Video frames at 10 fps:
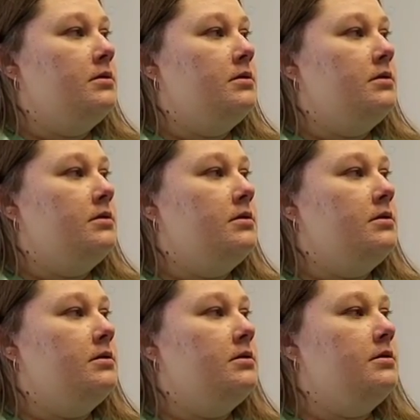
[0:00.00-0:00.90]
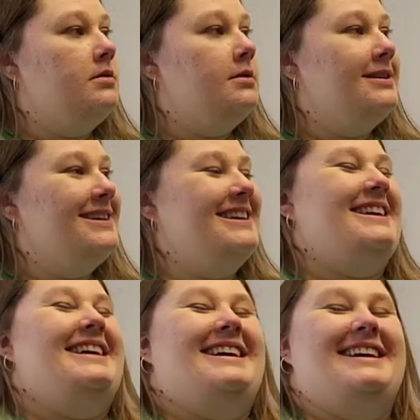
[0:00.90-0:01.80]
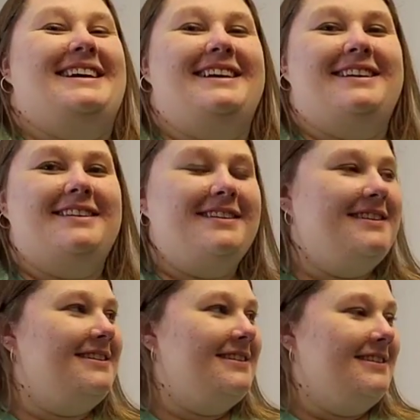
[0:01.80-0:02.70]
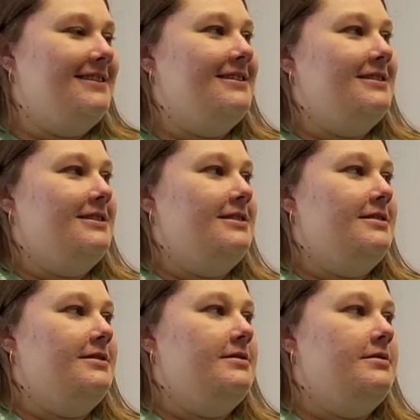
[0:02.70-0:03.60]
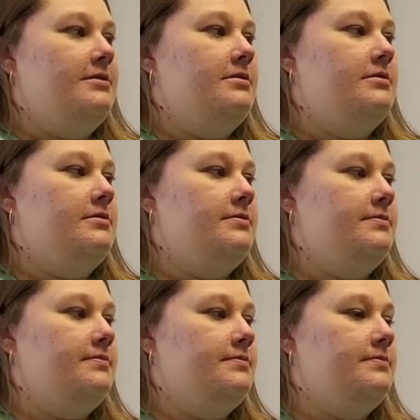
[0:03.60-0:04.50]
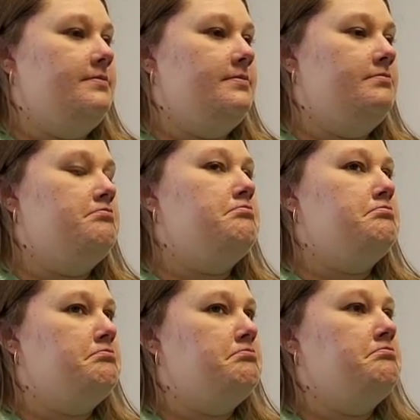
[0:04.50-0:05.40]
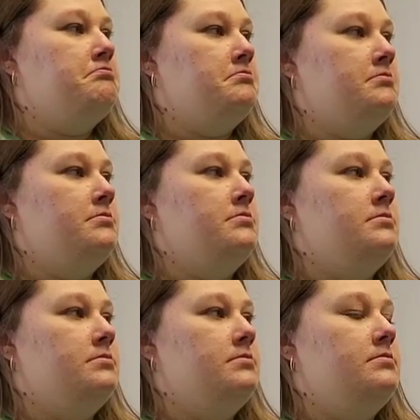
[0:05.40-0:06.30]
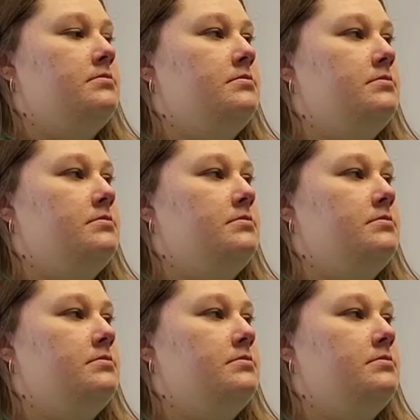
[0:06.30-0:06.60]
The person shown says nothing.